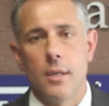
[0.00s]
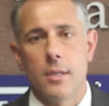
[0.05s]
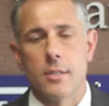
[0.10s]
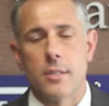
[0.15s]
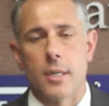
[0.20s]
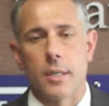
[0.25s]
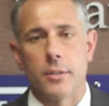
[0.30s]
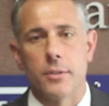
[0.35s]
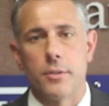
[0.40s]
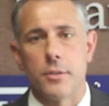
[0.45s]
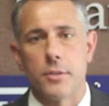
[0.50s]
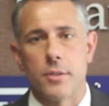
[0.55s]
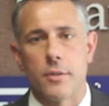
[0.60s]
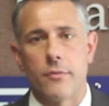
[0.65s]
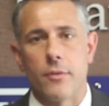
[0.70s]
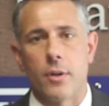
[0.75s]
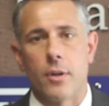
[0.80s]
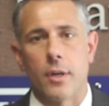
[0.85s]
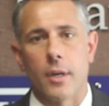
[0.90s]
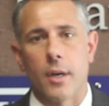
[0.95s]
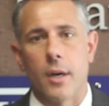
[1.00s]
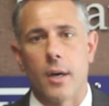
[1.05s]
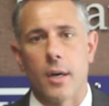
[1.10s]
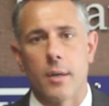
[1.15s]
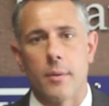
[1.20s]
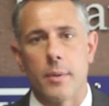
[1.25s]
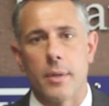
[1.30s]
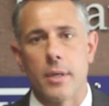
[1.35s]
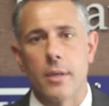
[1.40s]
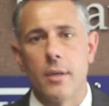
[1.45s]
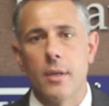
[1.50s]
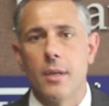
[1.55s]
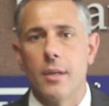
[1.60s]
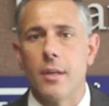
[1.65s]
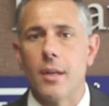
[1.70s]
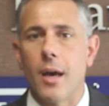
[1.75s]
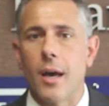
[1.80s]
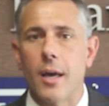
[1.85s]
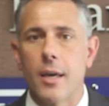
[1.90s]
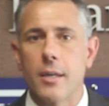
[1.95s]
sectors of our economy,
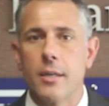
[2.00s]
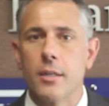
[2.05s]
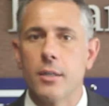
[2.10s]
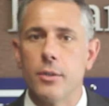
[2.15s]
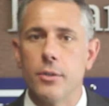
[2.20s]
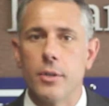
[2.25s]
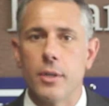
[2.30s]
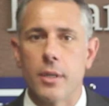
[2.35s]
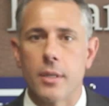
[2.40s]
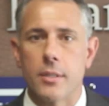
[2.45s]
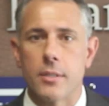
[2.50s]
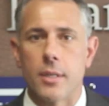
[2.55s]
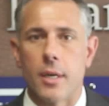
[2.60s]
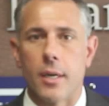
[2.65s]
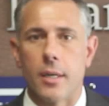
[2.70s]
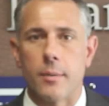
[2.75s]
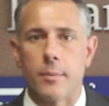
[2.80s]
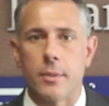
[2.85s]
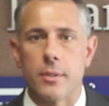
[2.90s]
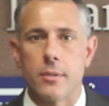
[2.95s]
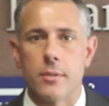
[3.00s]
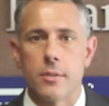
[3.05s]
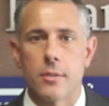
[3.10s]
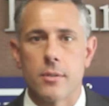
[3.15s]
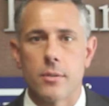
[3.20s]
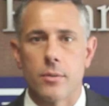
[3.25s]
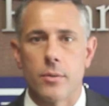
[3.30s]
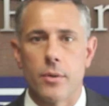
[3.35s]
not including entitlements.